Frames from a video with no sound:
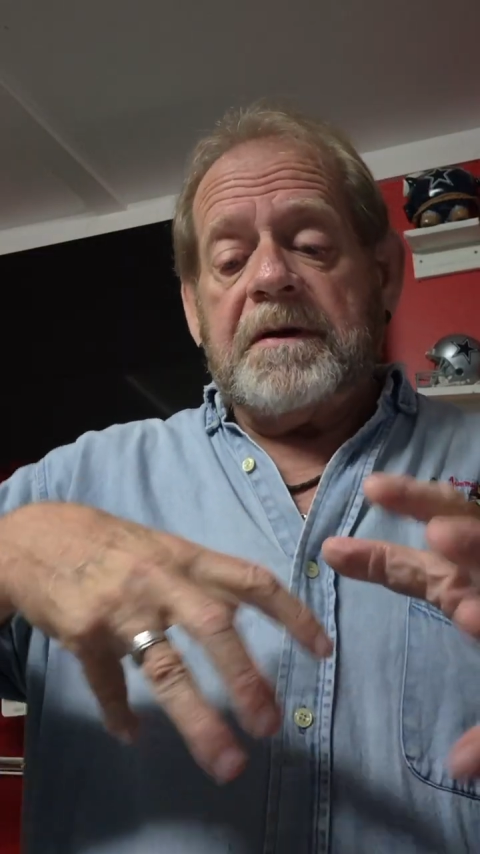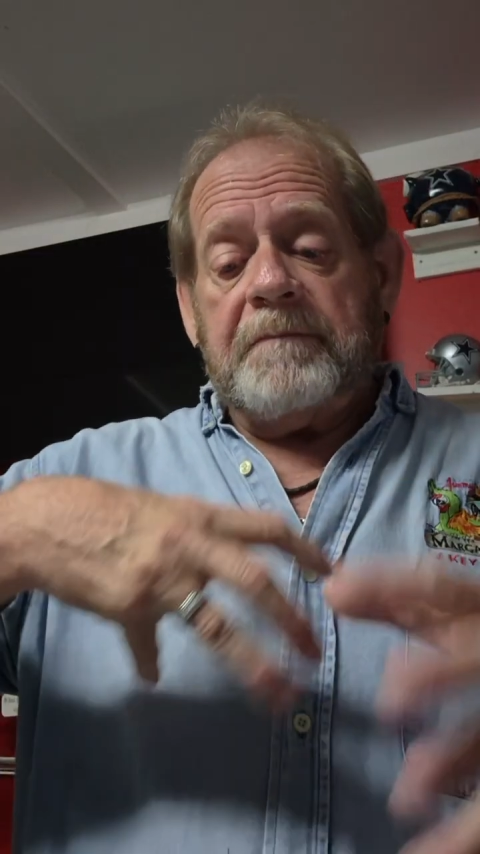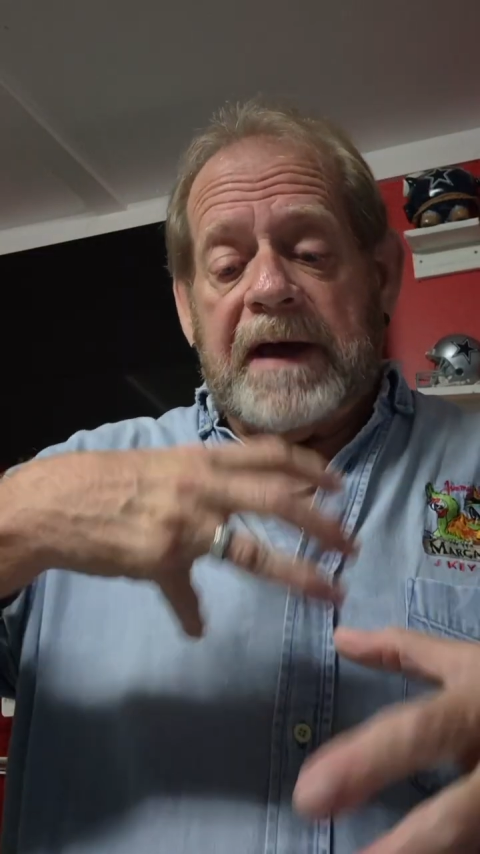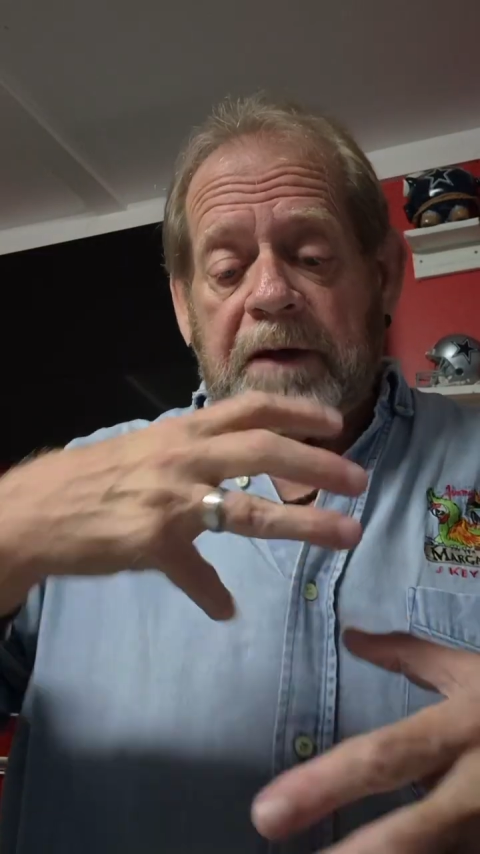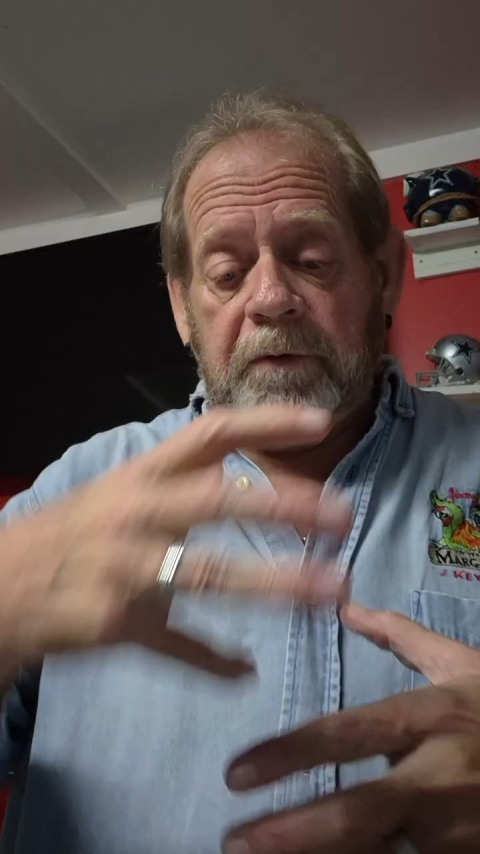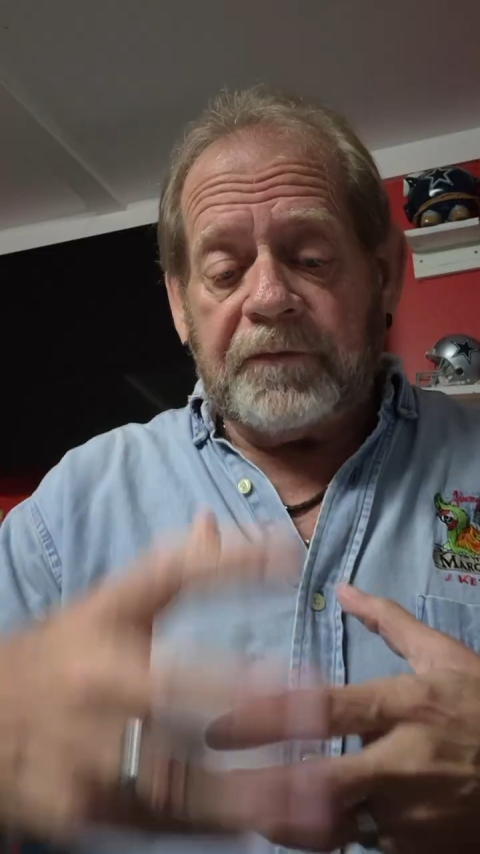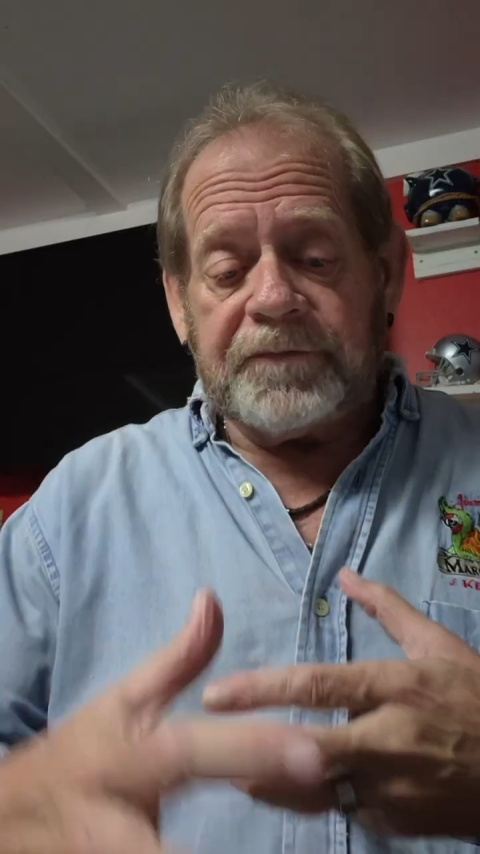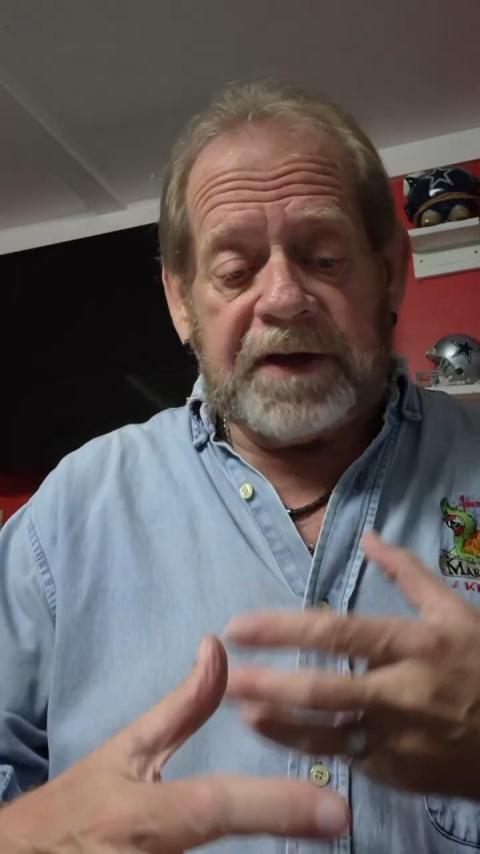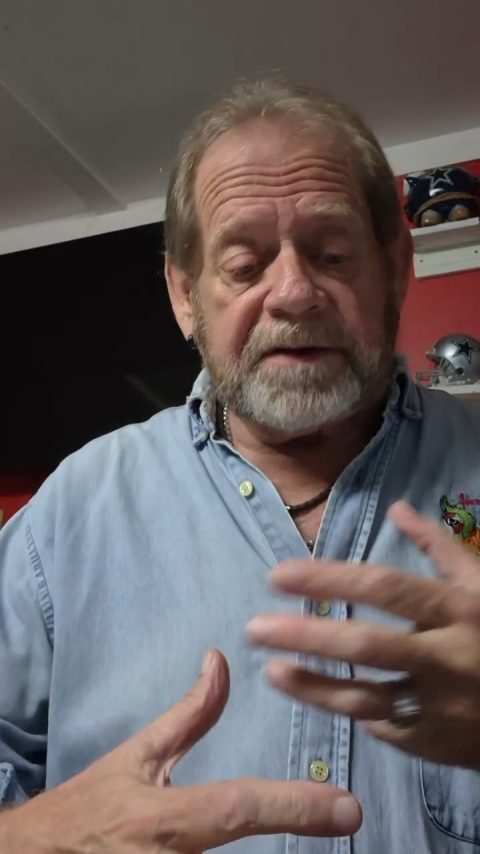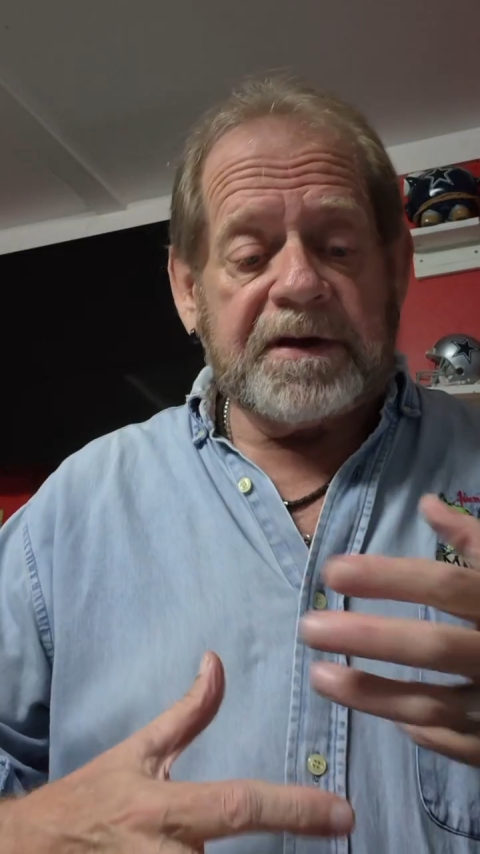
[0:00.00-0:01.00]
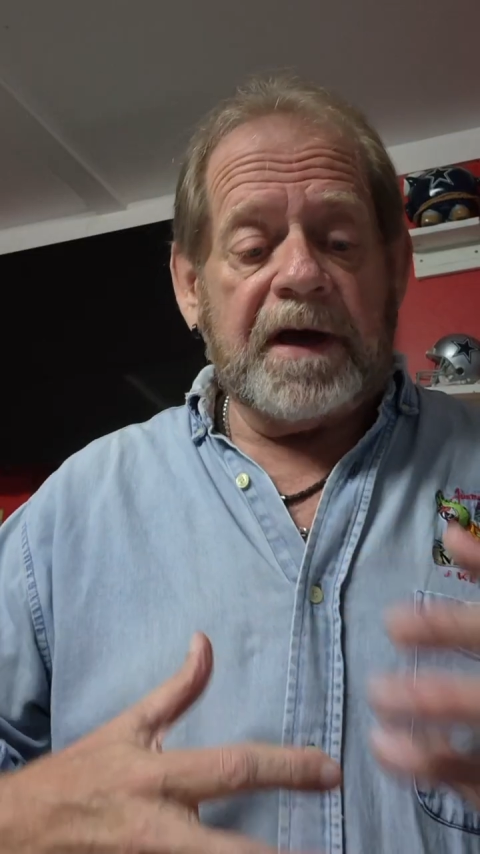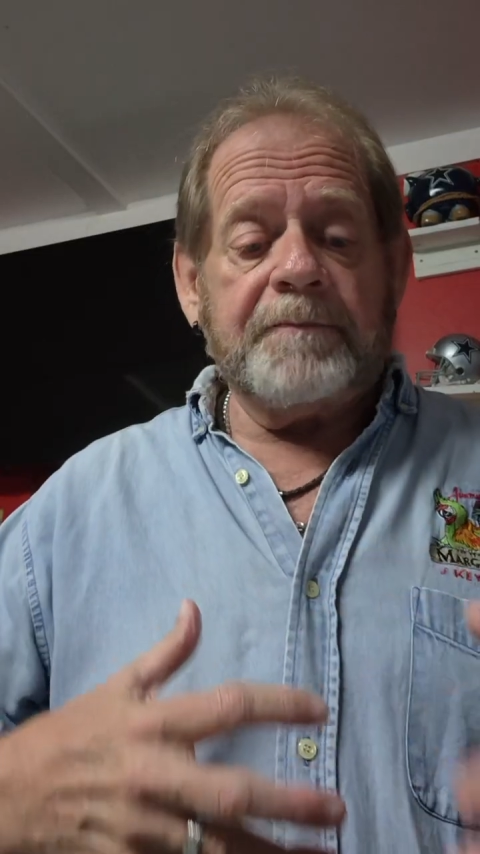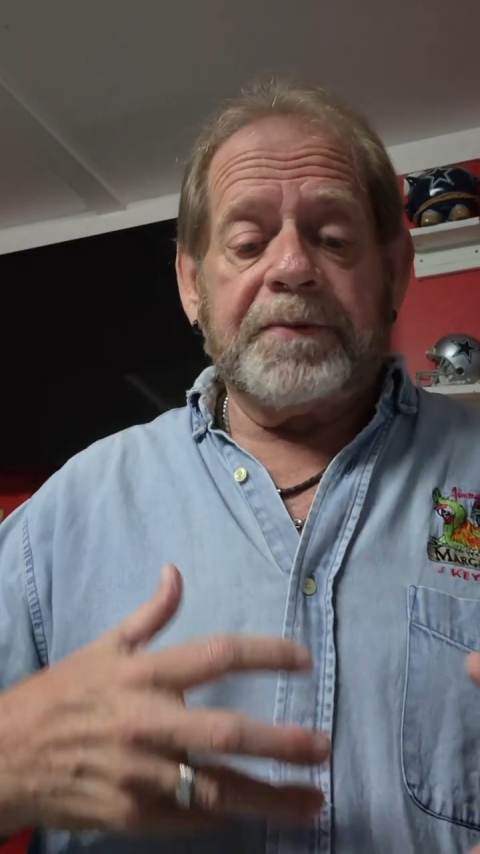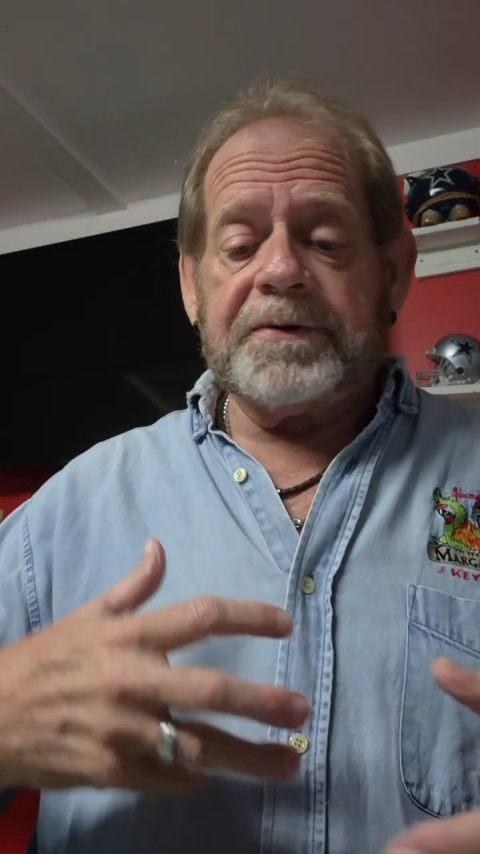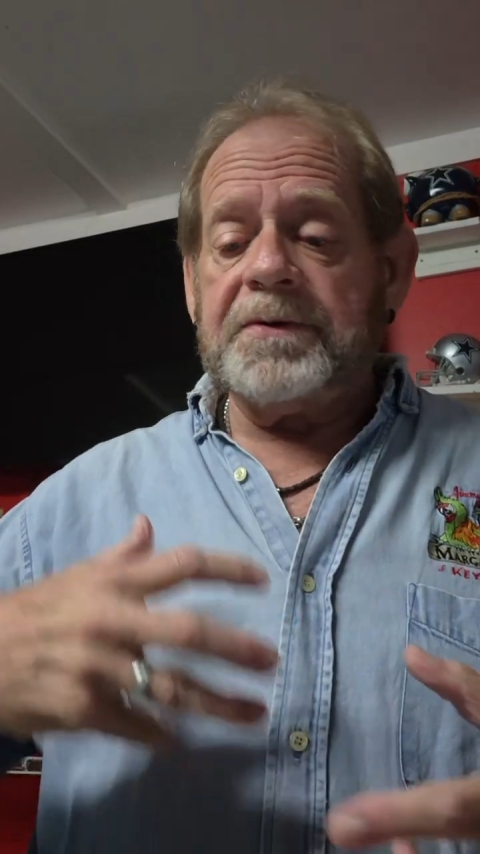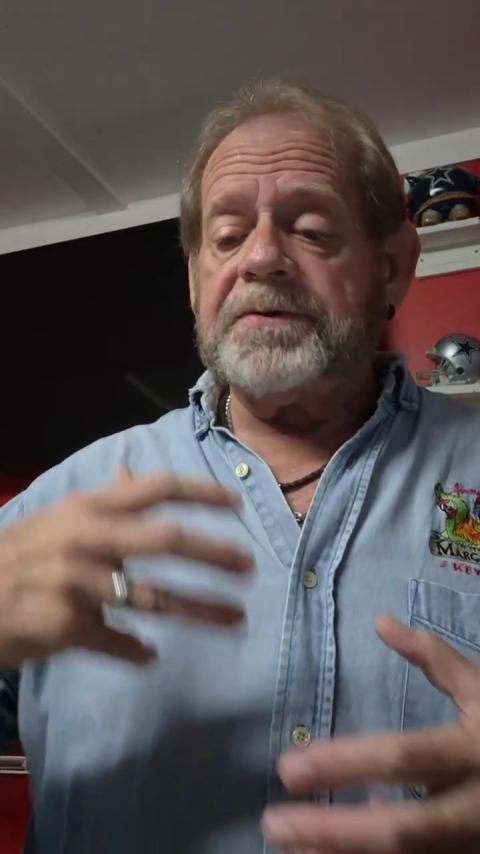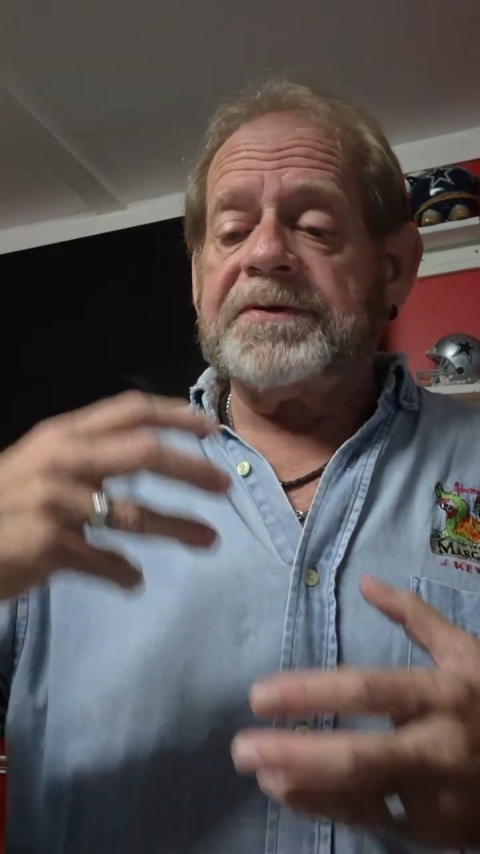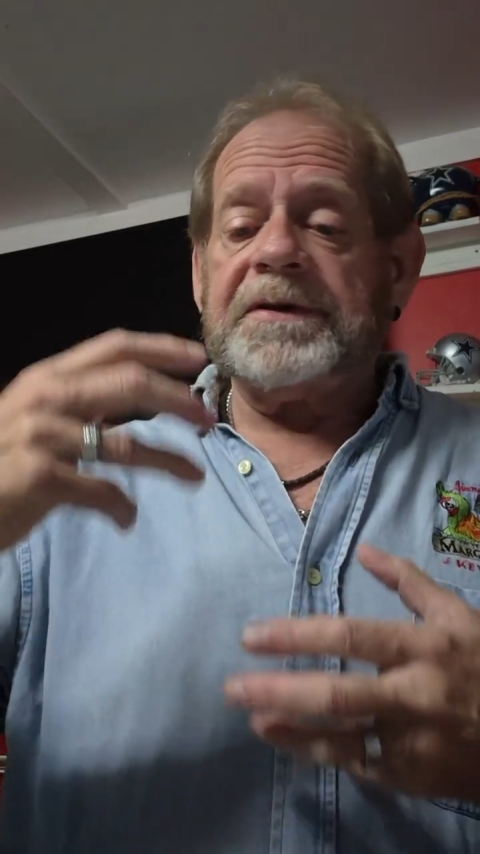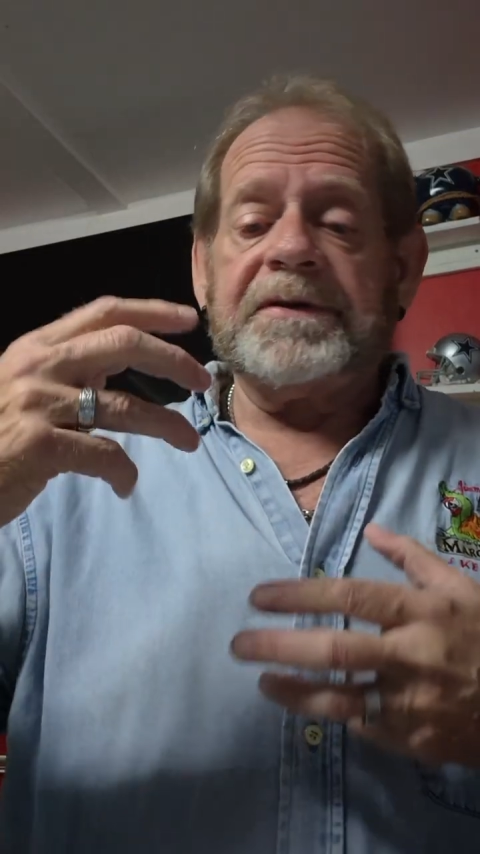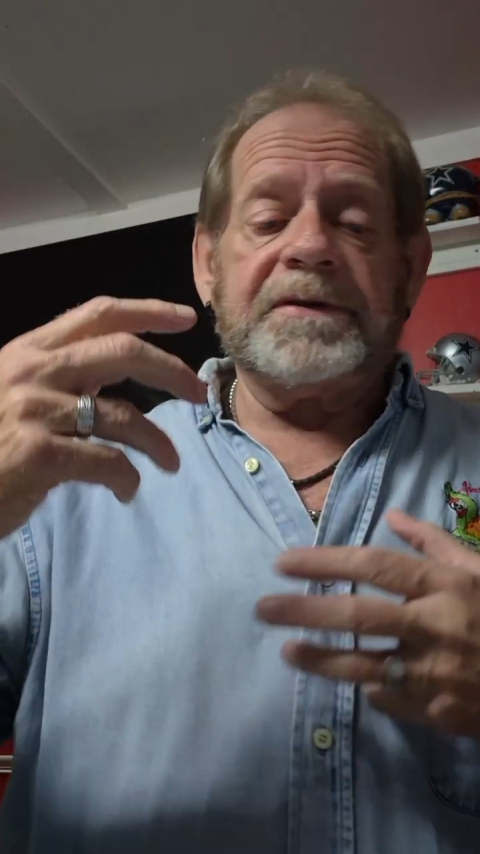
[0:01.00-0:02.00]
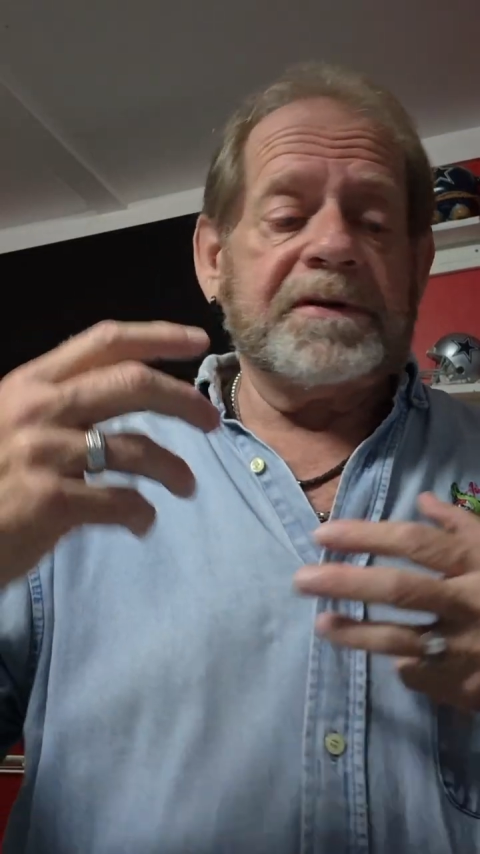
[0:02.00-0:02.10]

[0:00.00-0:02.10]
Matt will take time, produce it,